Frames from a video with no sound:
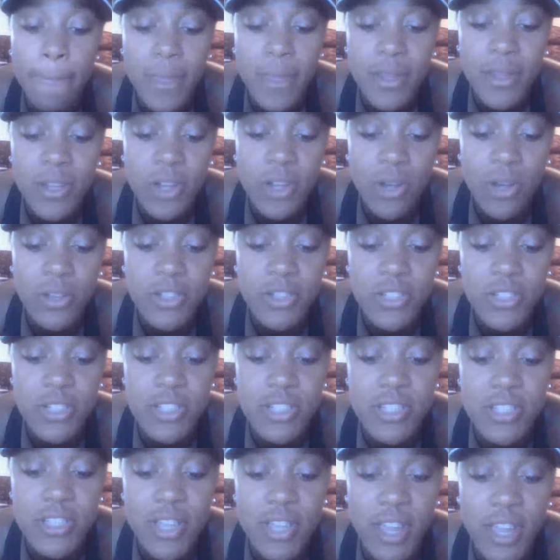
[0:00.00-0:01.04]

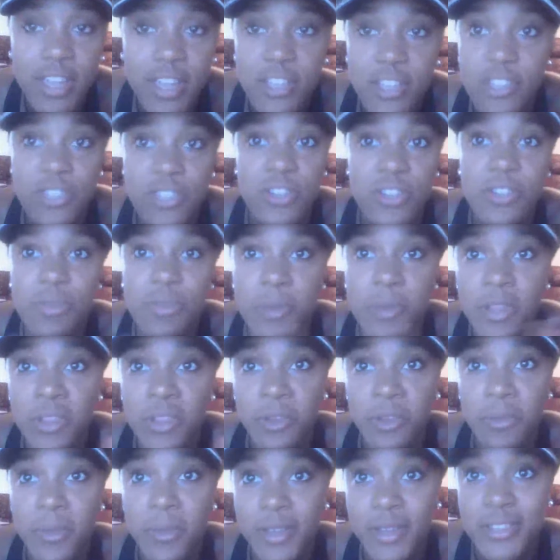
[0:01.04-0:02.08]
it concerns me a
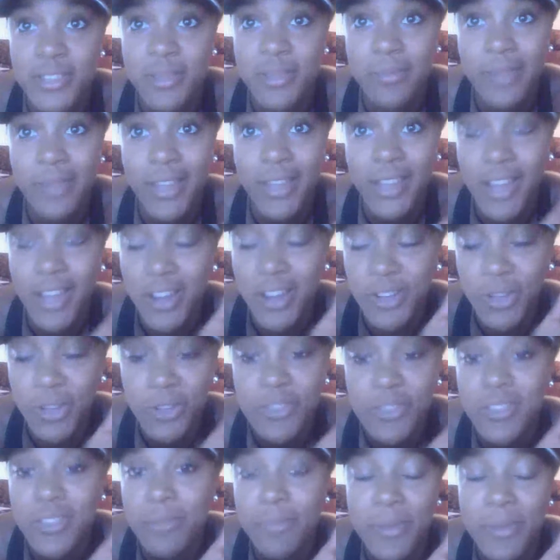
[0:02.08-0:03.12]
little bit, because I'm like, I know
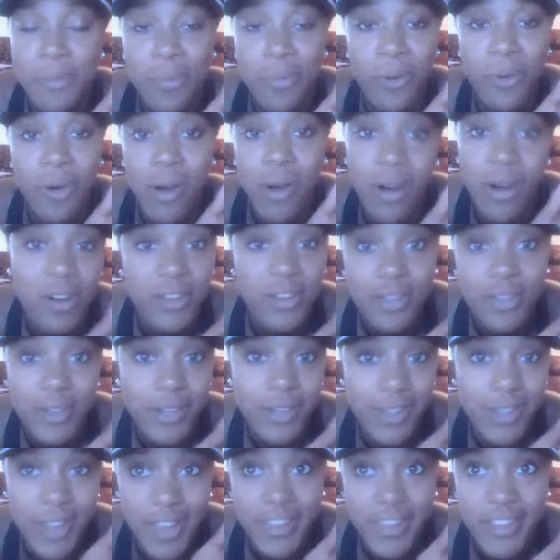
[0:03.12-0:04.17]
some people aren't
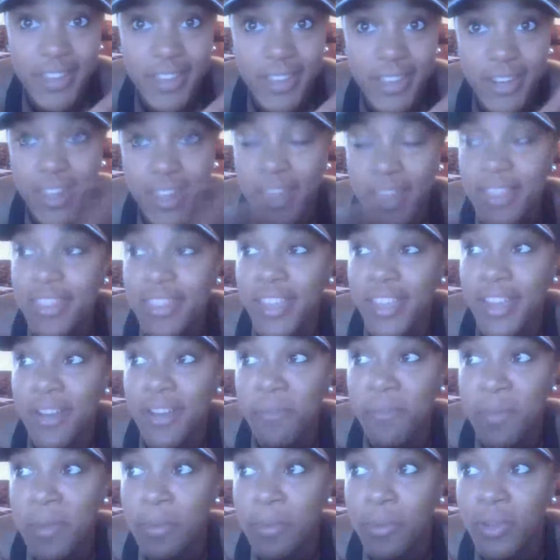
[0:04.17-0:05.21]
gonna like it, and
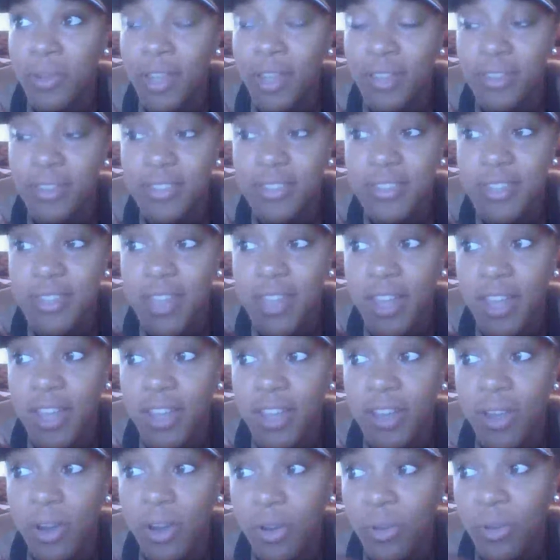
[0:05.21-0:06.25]
then people like to
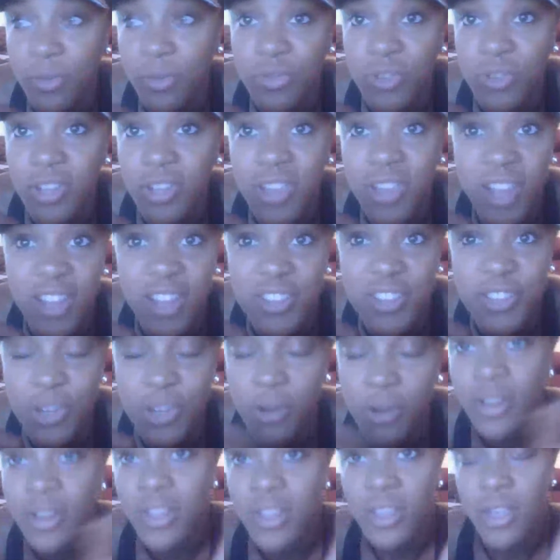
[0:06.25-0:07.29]
say, oh, dreadlocks
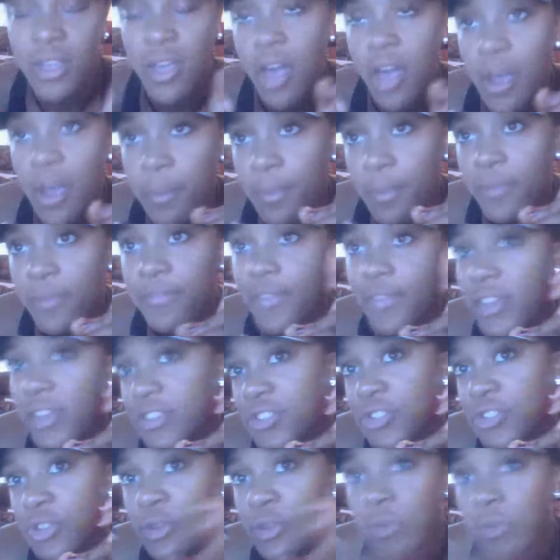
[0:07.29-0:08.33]
are
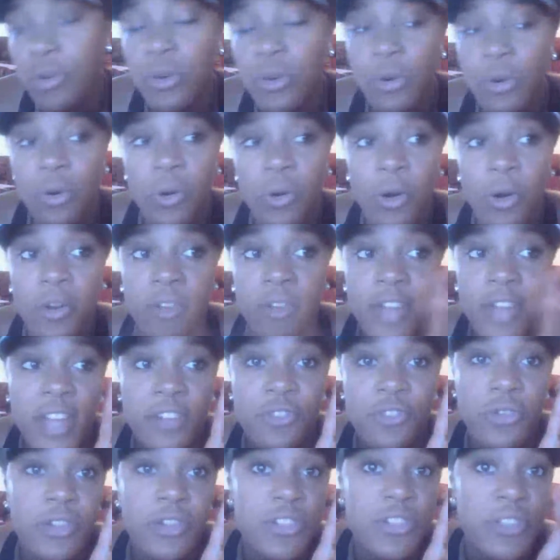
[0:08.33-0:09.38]
unprofessional, or natural hair is